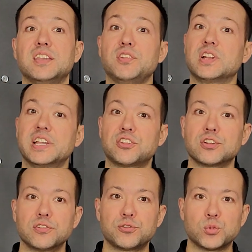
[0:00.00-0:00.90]
if you'd like
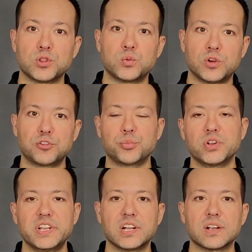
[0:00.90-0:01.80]
service more than once per
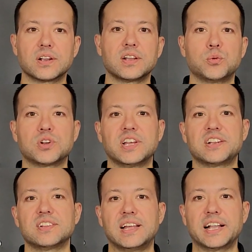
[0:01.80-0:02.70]
year and would like
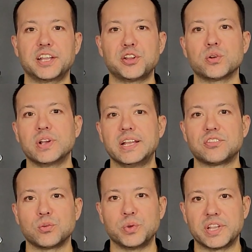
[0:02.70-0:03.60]
to lock in your
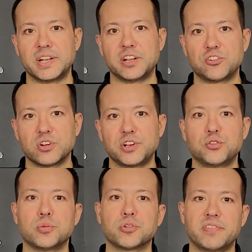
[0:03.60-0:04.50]
rates, we can enter
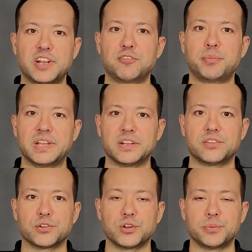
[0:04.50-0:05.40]
into a preventive
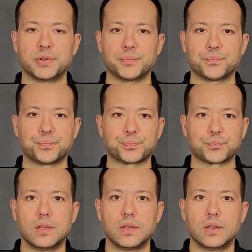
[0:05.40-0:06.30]
maintenance agreement.
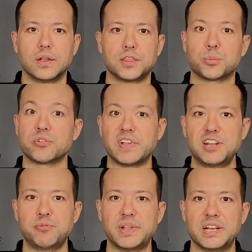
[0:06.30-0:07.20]
The
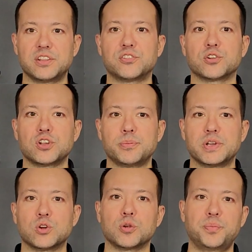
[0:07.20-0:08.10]
Preventive Maintenance
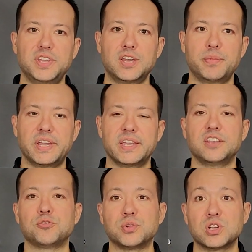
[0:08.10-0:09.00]
Agreement, or PMA,
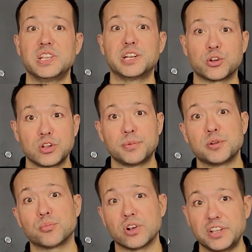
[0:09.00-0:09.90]
is merely an agreement
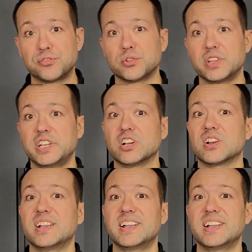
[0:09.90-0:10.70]
of price for the year.